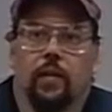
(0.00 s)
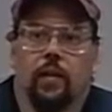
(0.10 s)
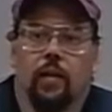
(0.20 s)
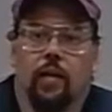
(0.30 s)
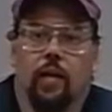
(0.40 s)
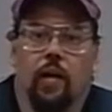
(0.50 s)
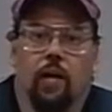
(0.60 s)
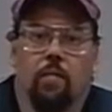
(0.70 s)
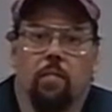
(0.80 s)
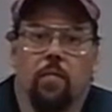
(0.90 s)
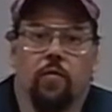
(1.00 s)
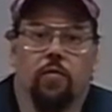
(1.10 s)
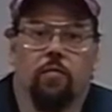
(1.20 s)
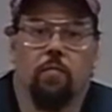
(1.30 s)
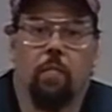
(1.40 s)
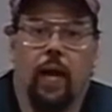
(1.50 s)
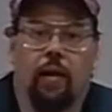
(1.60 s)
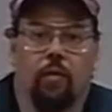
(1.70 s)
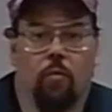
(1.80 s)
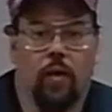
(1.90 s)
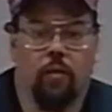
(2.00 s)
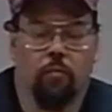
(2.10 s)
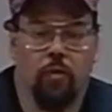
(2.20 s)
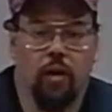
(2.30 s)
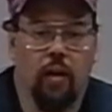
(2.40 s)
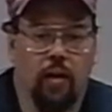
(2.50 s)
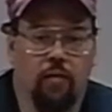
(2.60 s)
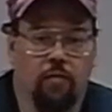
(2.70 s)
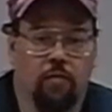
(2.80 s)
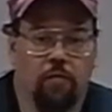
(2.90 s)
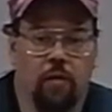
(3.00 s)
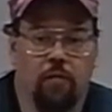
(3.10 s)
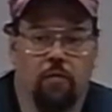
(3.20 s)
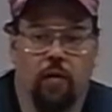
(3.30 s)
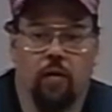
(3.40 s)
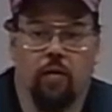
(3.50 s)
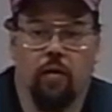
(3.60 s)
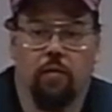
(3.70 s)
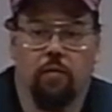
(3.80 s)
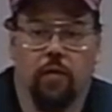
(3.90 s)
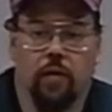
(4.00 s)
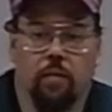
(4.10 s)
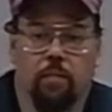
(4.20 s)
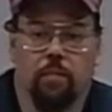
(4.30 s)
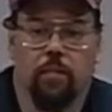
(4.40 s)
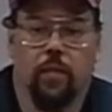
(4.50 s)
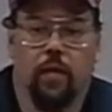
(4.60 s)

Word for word: And um, this is back in the wild, woolly days of, of, uh, of, um,